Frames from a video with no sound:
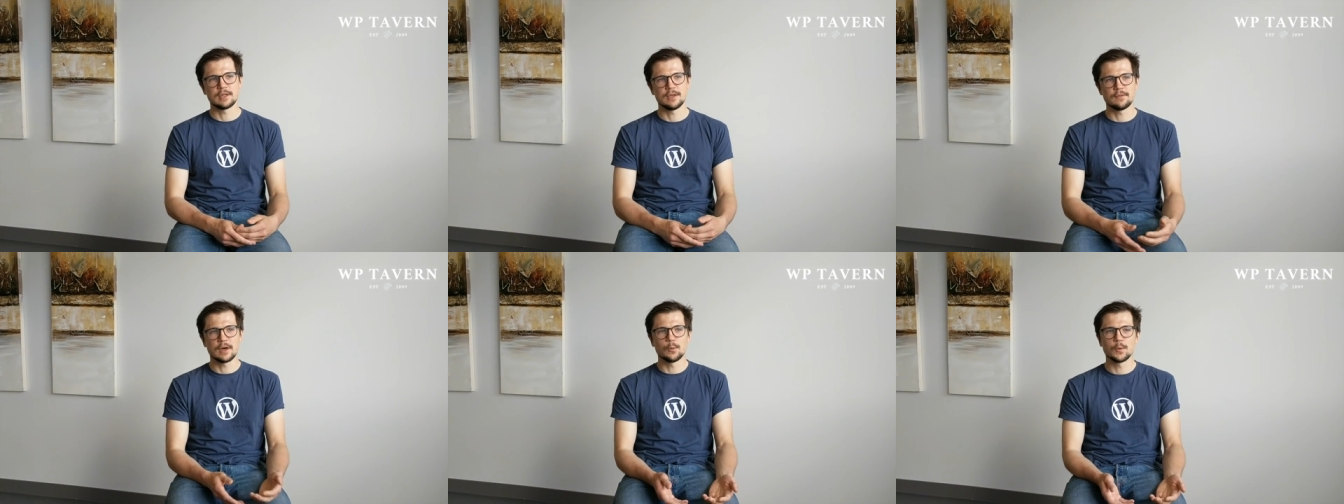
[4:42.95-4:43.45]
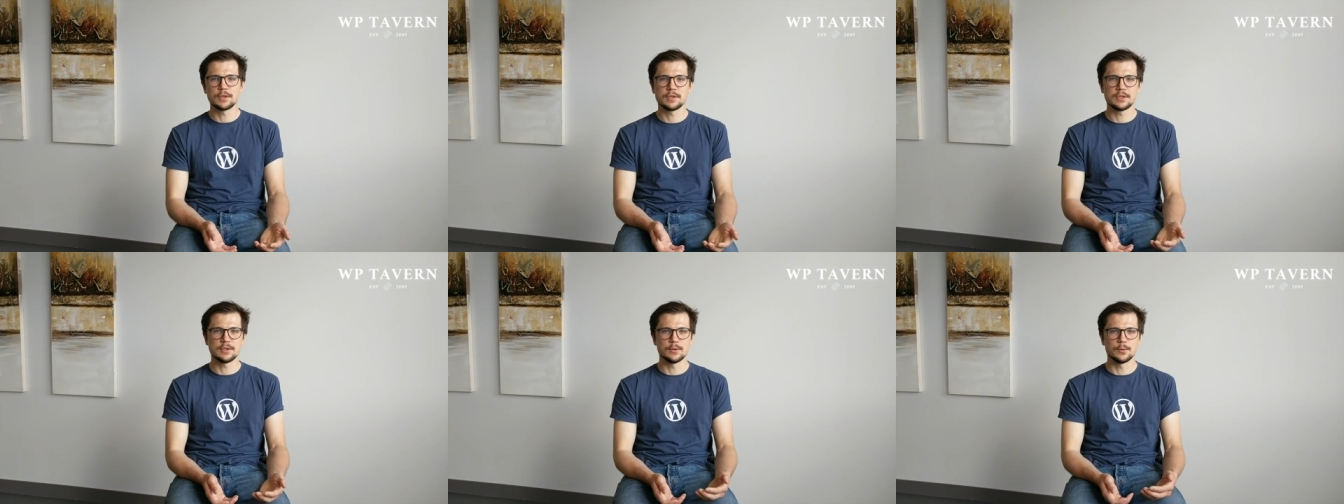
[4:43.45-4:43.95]
I wanted
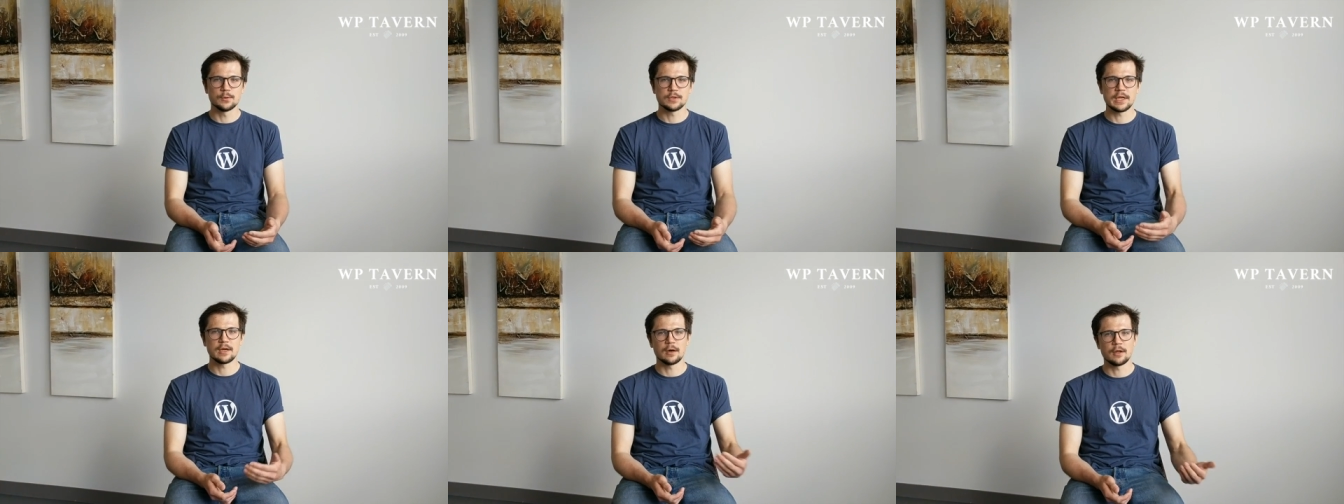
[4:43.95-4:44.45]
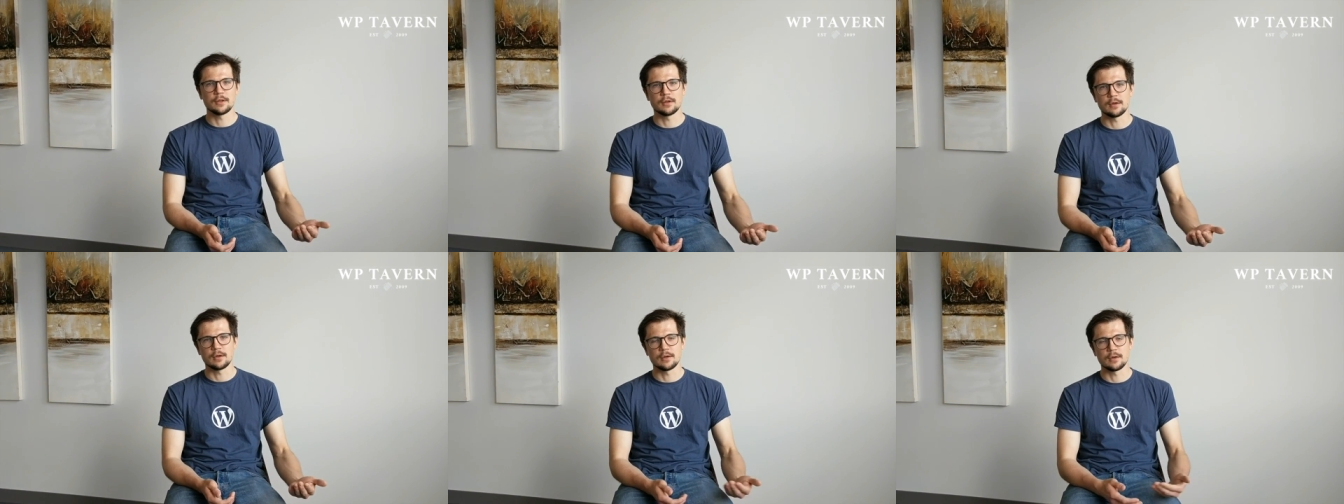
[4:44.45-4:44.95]
to take on
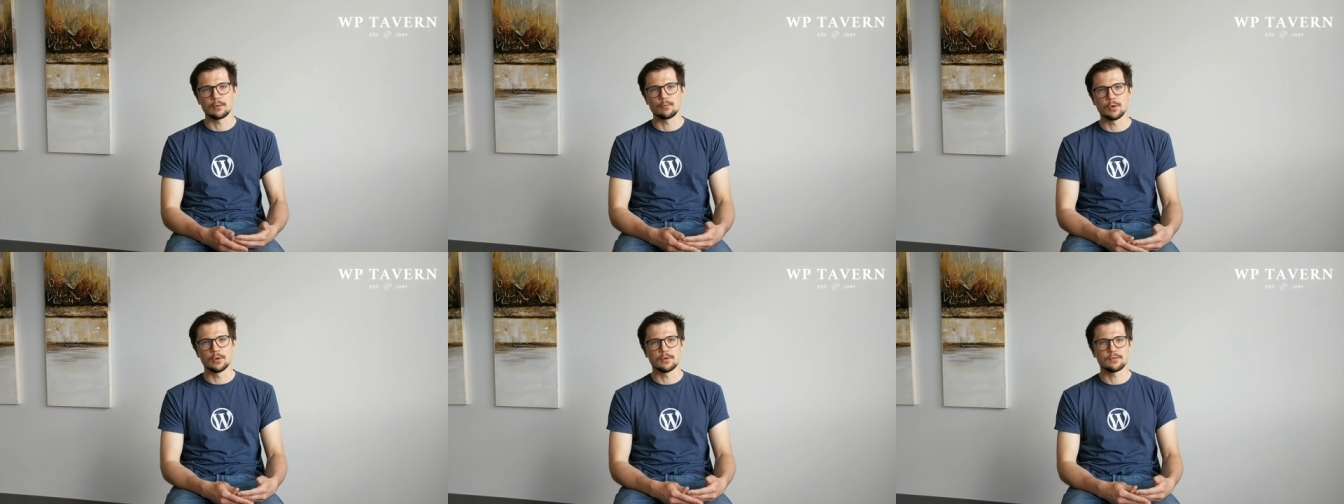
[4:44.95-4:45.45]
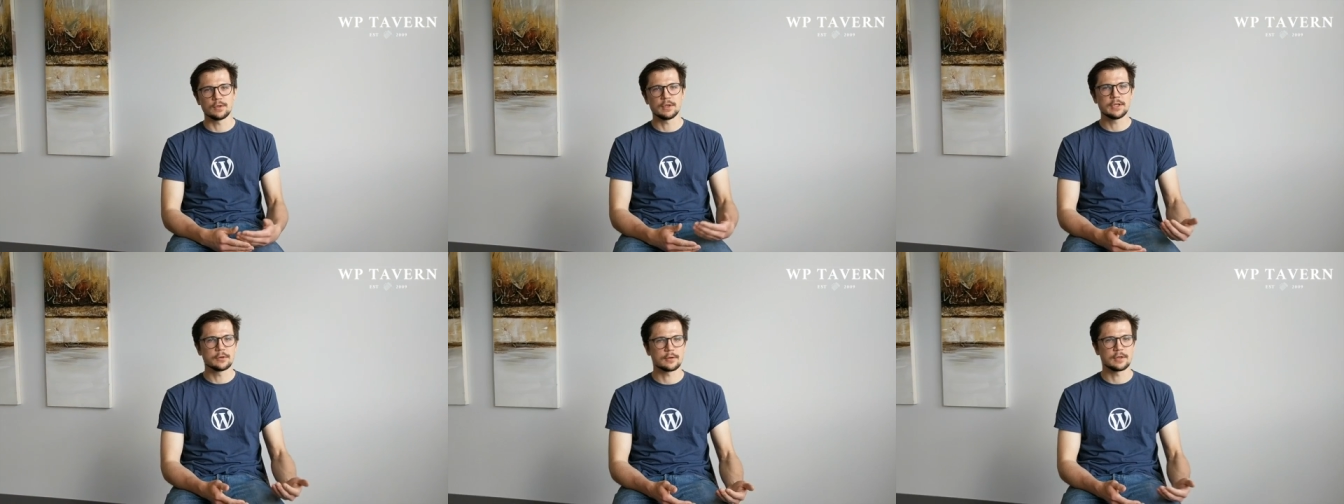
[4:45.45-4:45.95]
the role of the lead
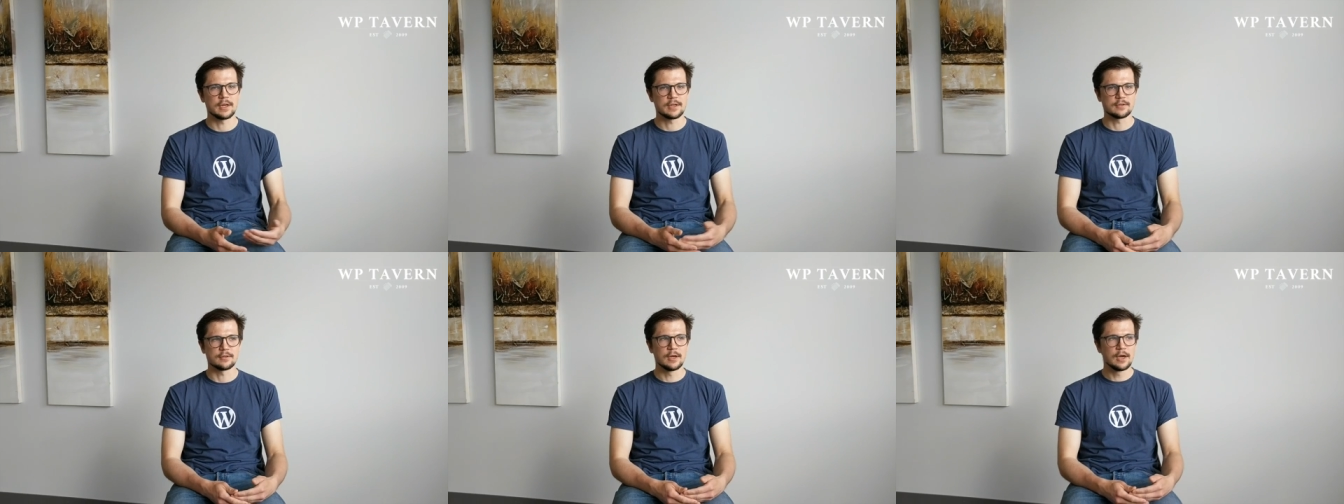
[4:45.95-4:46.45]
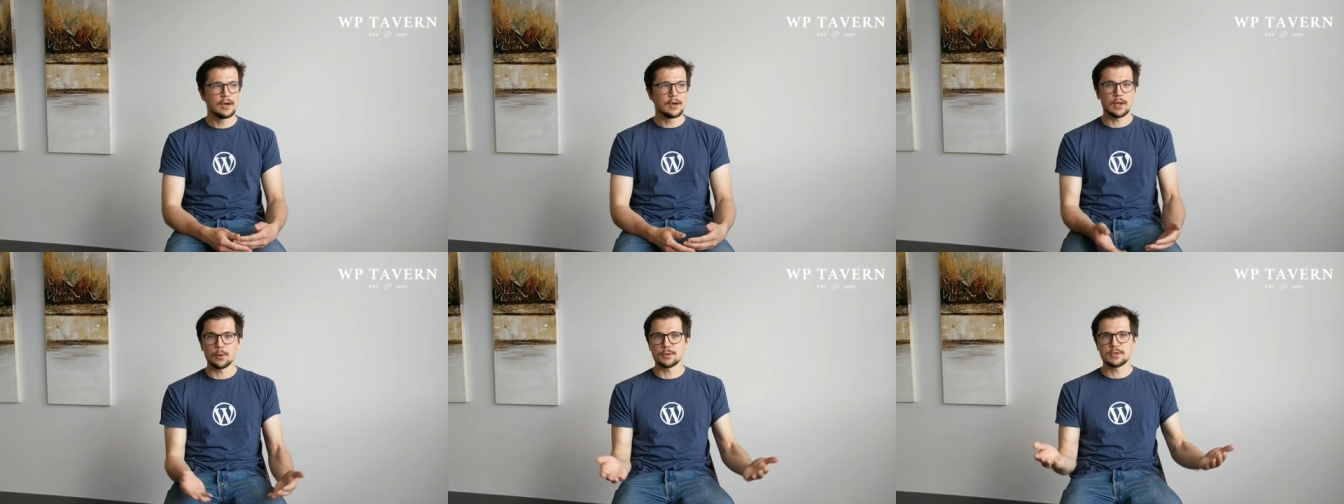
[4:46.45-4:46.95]
organizer,
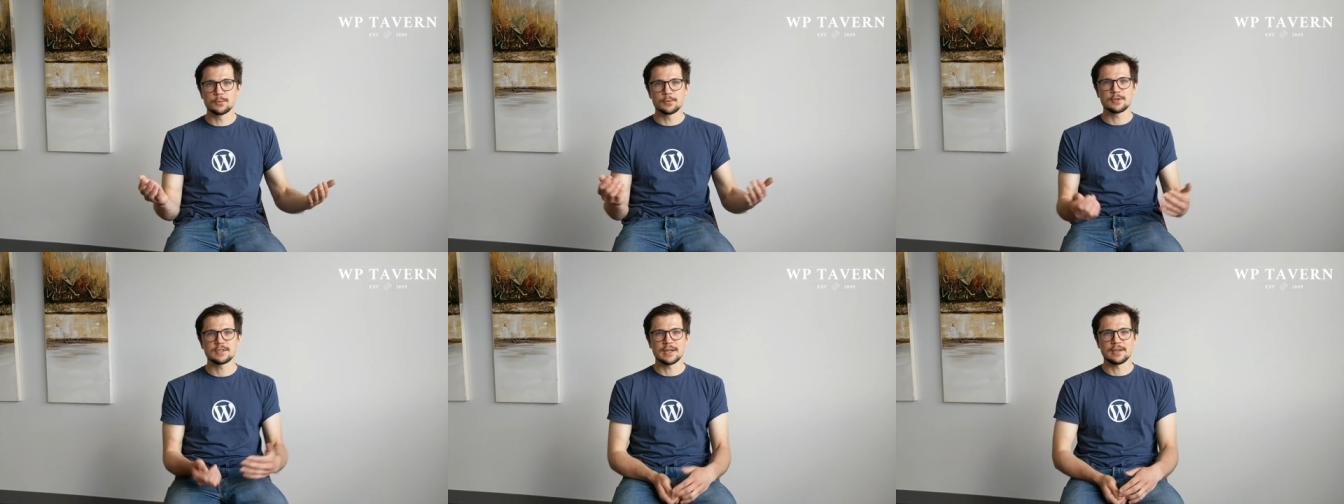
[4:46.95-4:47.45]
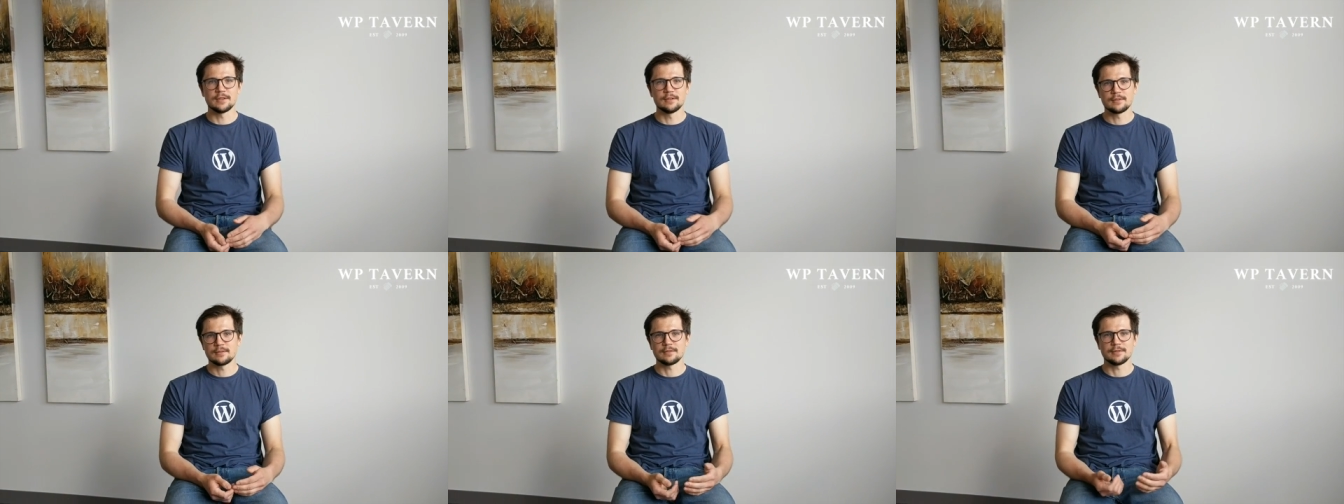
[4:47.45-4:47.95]
and I was super excited. I
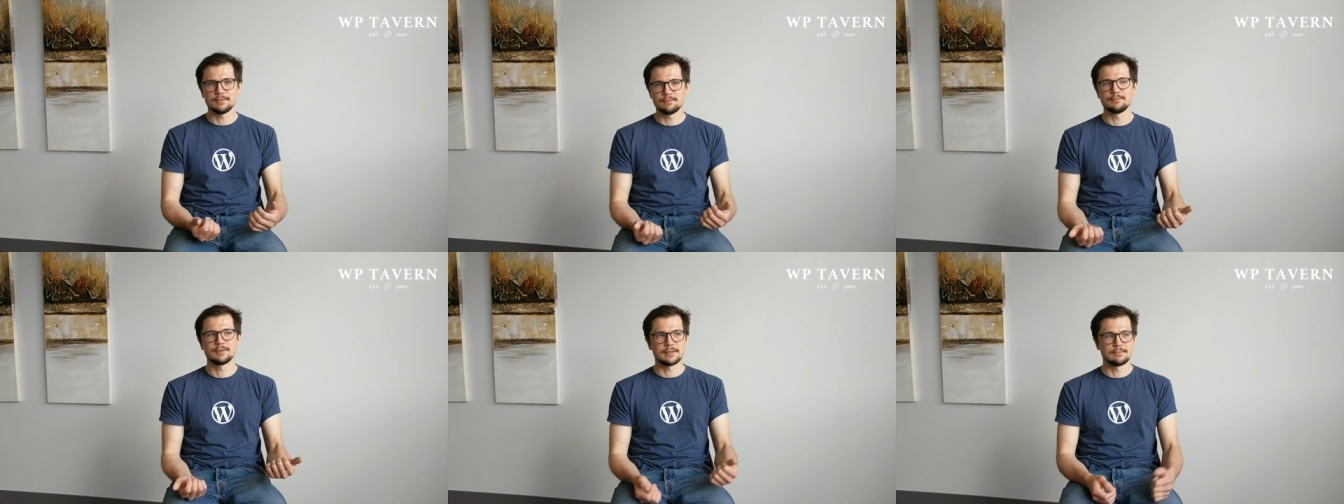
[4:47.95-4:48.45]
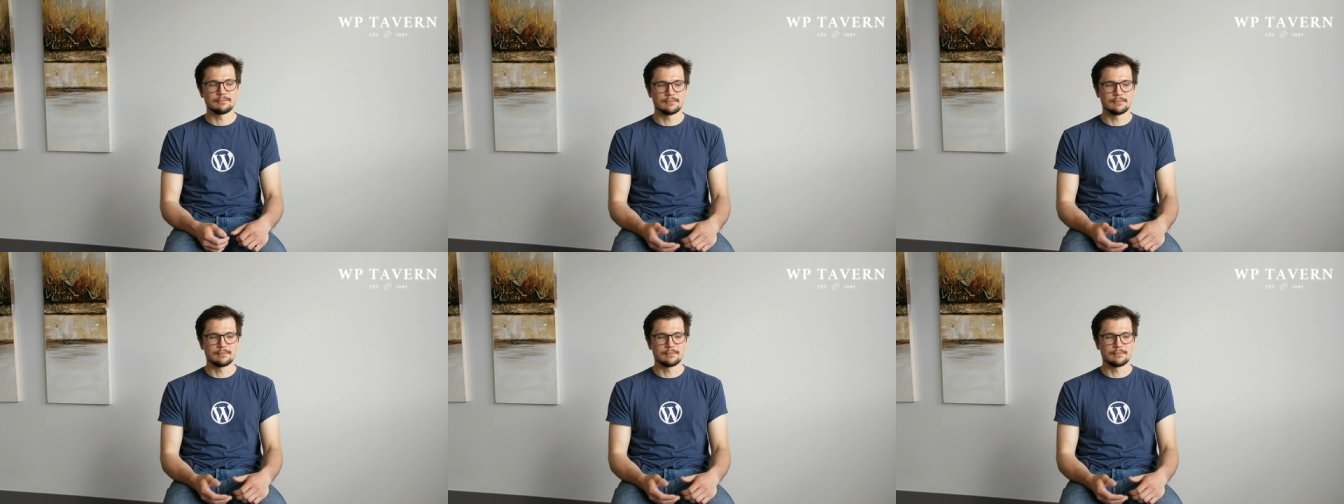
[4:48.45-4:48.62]
said,